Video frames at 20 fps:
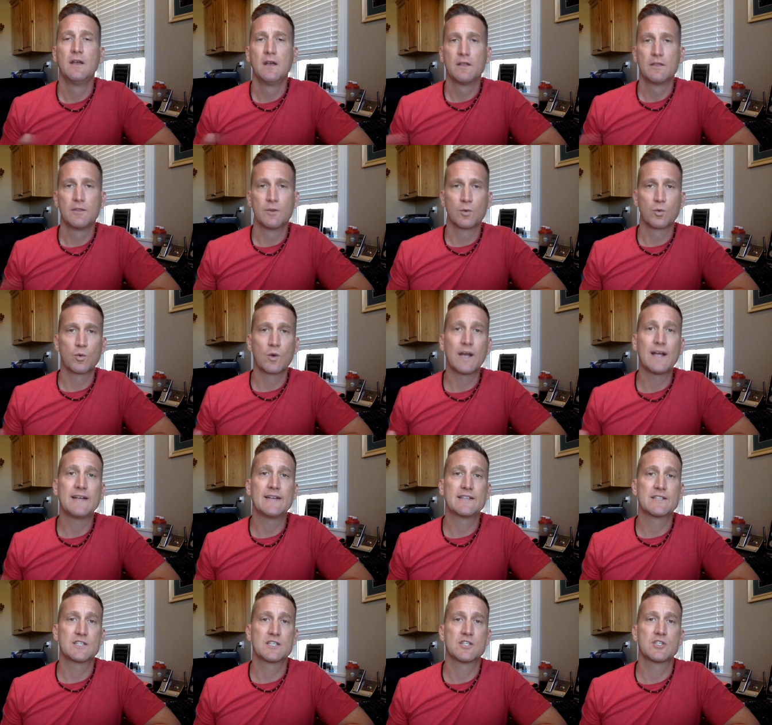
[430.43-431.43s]
the right
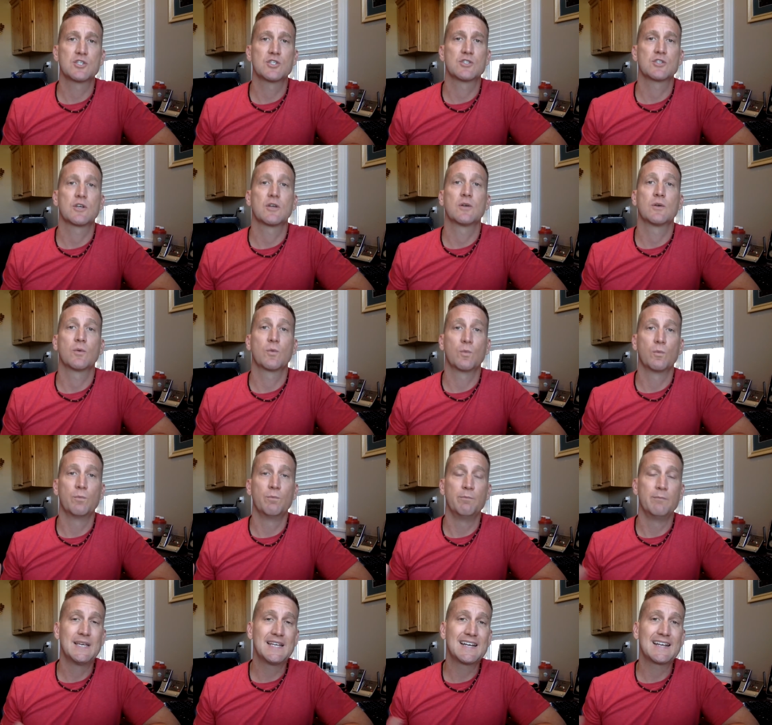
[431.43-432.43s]
decisions on
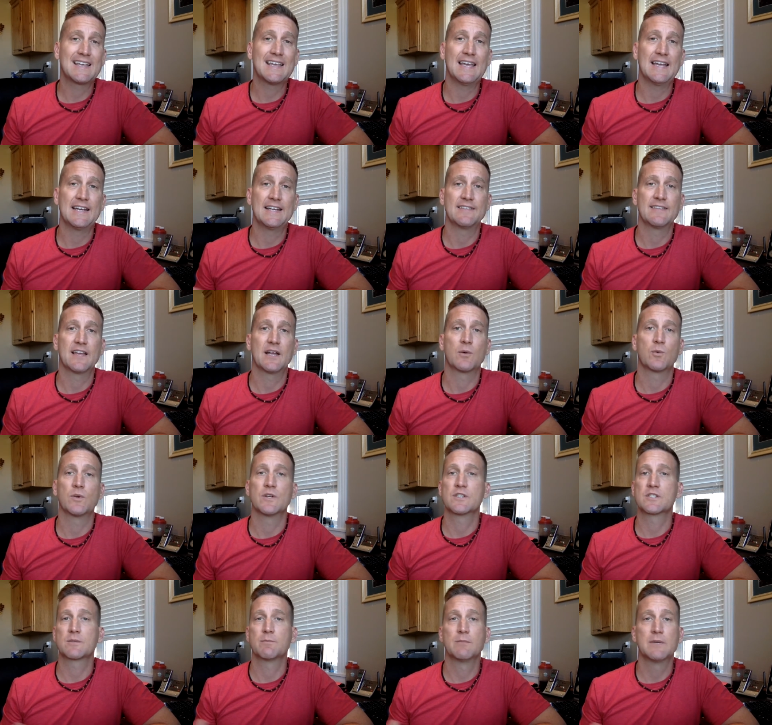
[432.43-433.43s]
mitigating that
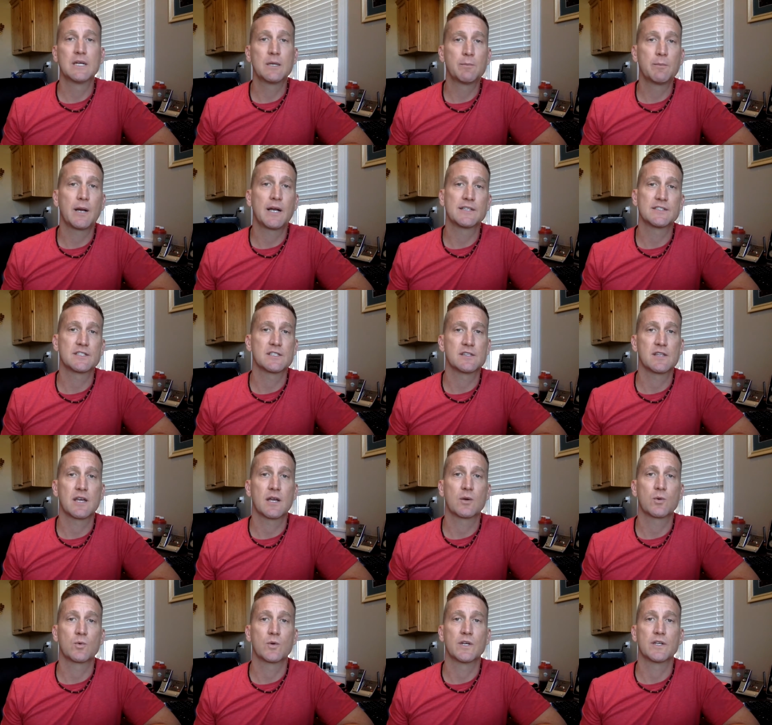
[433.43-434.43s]
risk, minimizing
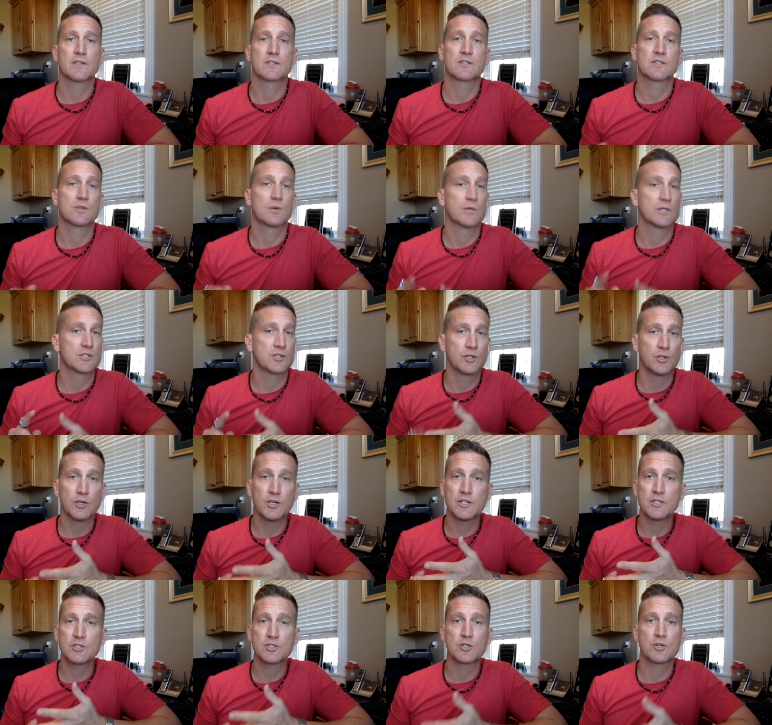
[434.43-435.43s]
that risk. So it's good
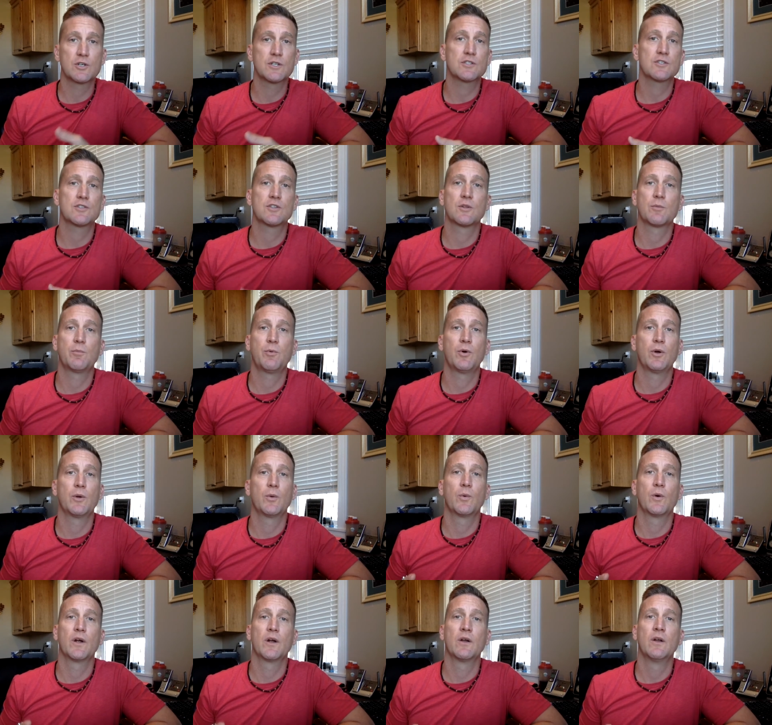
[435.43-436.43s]
insurance to the
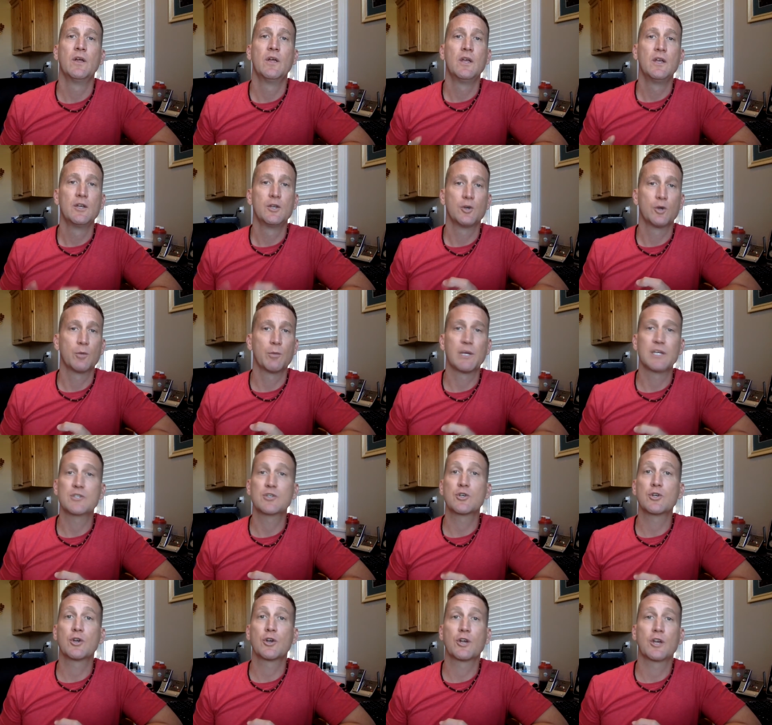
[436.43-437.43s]
point where you want to make
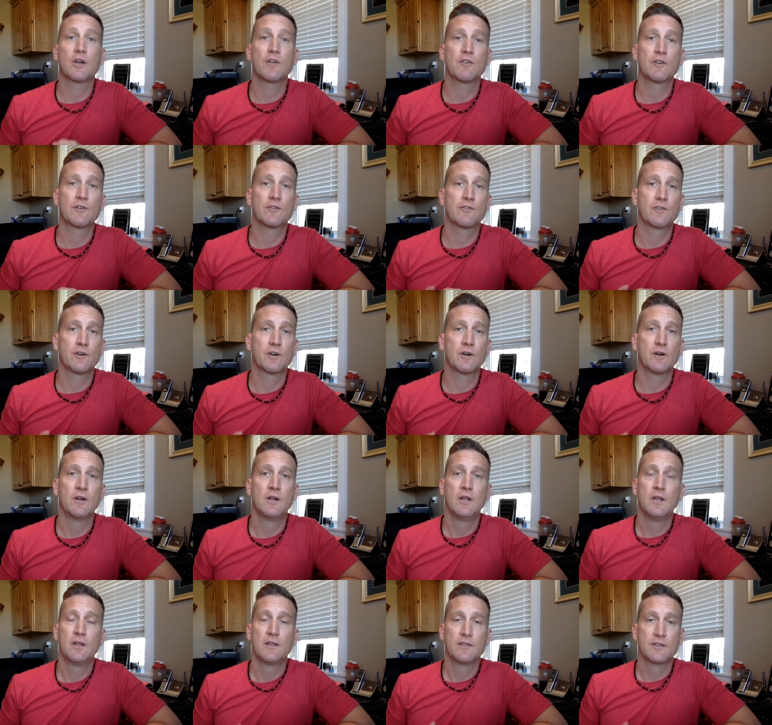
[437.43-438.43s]
sure you're covered for
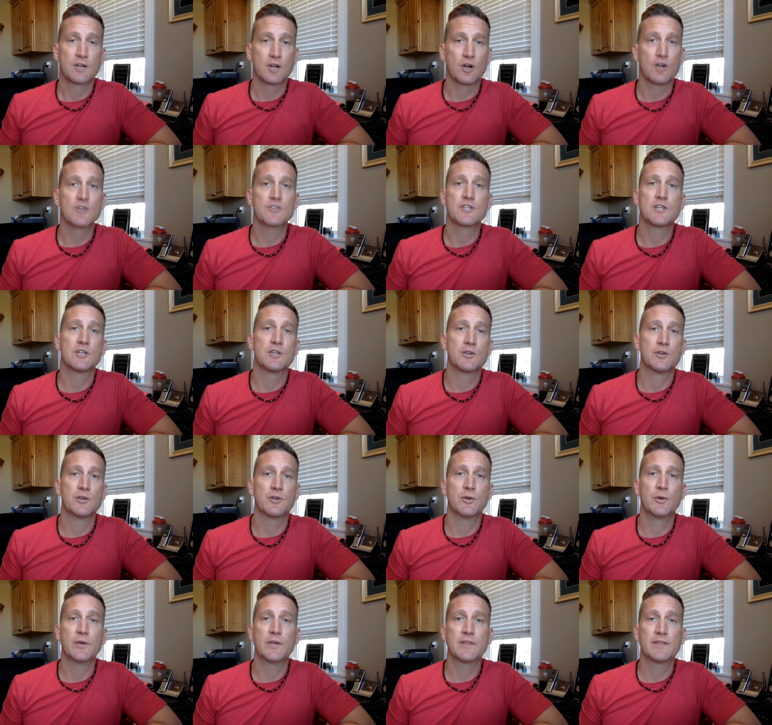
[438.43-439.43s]
the cars that you're
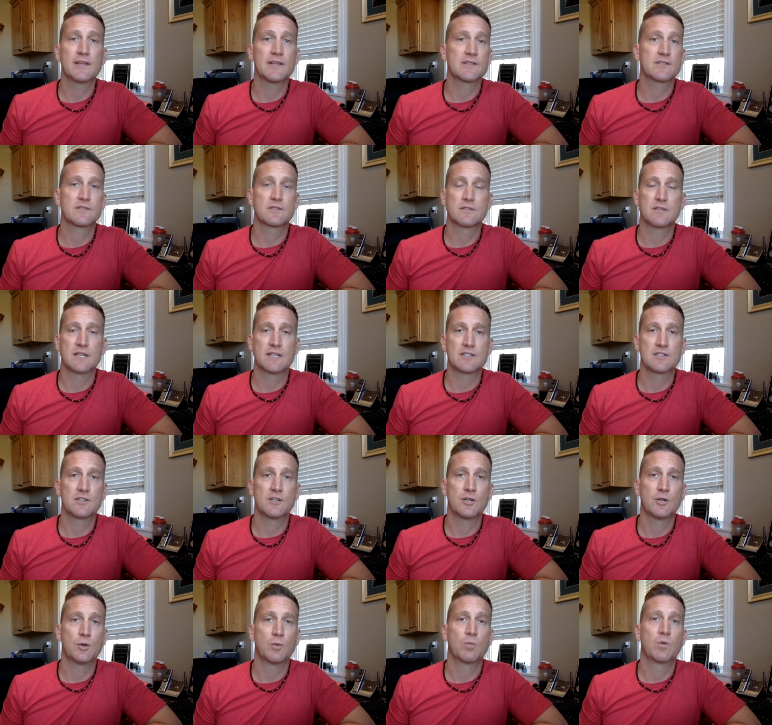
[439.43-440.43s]
doing. That's a
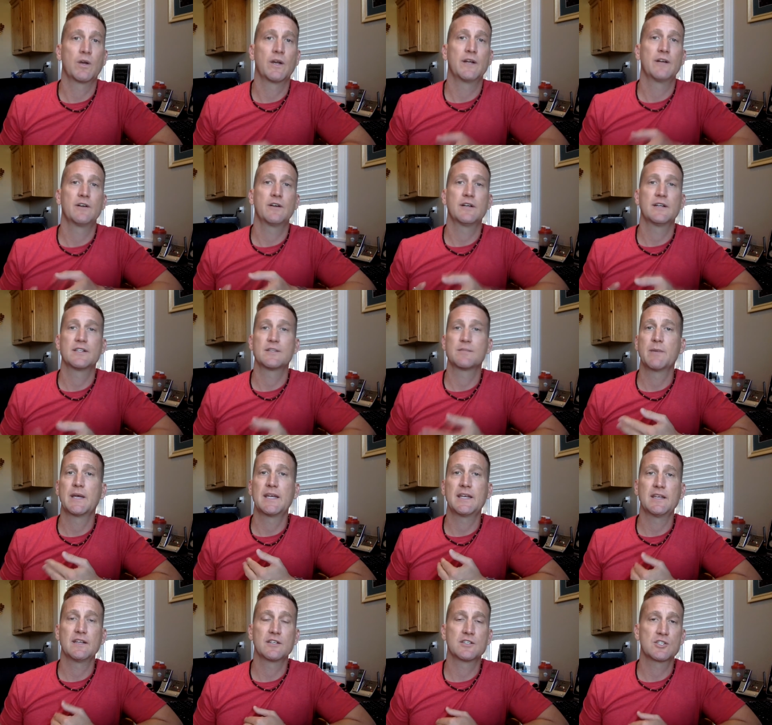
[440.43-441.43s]
no-brainer. It's
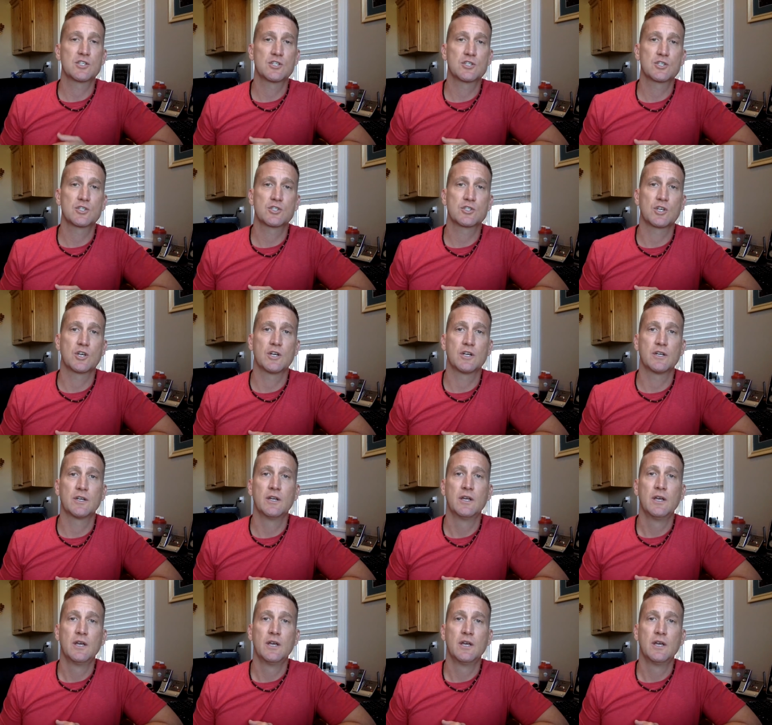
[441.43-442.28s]
making decisions on